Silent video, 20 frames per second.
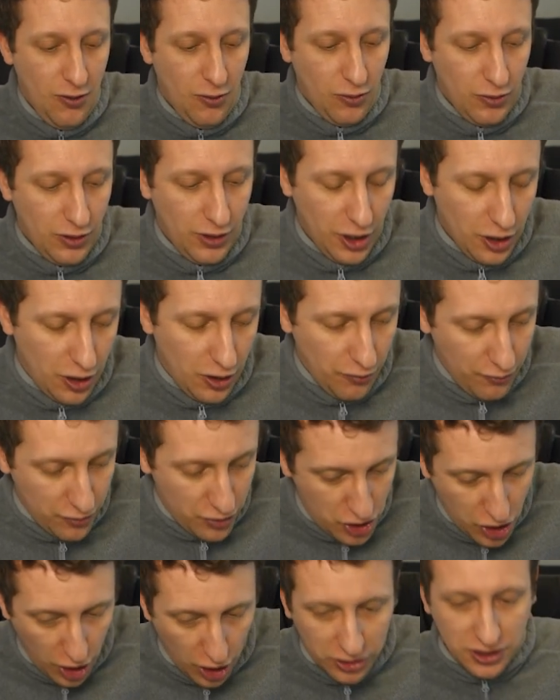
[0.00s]

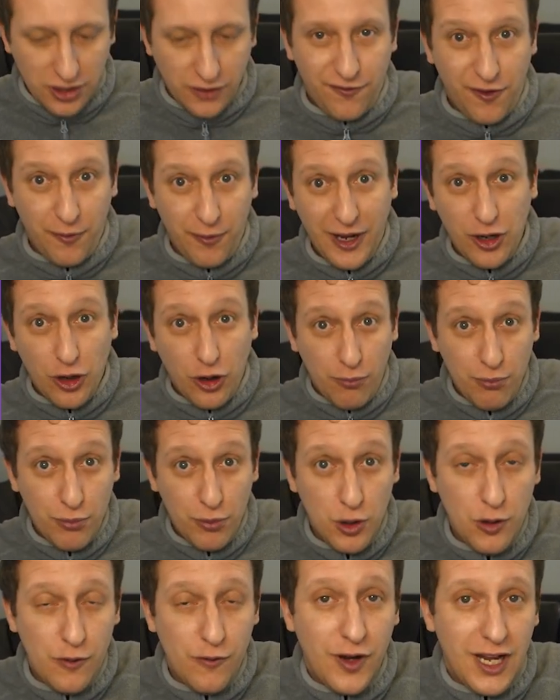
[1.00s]
Jota, Firmino
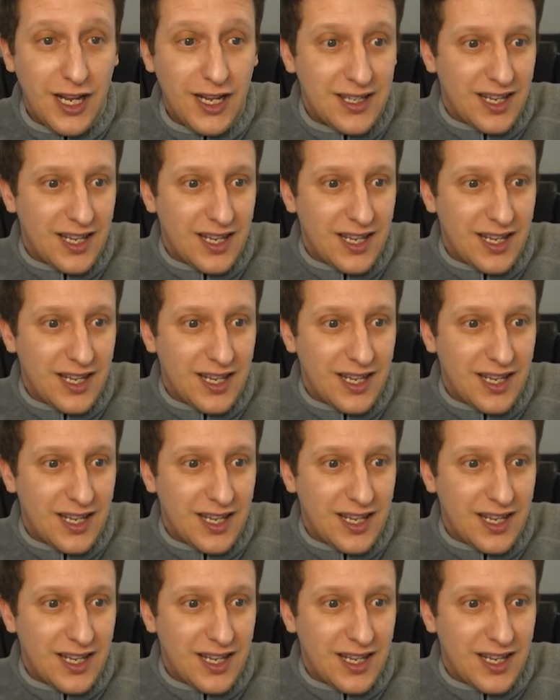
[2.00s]
moving into